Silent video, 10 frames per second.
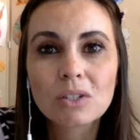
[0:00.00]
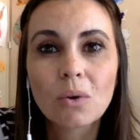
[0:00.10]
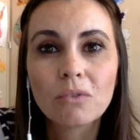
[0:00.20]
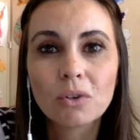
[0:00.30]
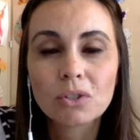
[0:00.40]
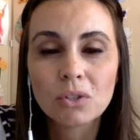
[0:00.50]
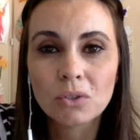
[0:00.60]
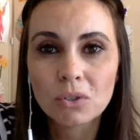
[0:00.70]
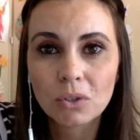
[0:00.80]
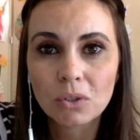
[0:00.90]
So if your
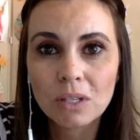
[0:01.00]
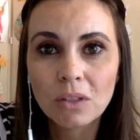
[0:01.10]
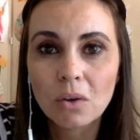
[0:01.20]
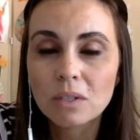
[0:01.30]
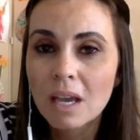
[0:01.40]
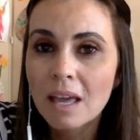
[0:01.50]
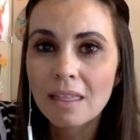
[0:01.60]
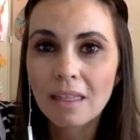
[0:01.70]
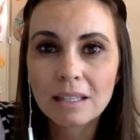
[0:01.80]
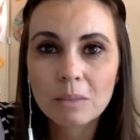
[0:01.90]
students are using those,
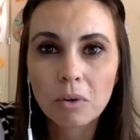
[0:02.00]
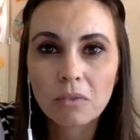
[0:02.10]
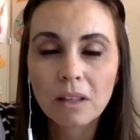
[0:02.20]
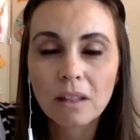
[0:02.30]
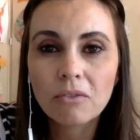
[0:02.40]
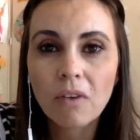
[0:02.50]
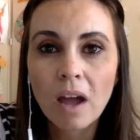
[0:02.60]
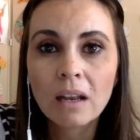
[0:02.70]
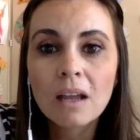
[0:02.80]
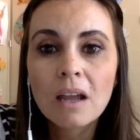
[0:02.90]
that's perfectly fine.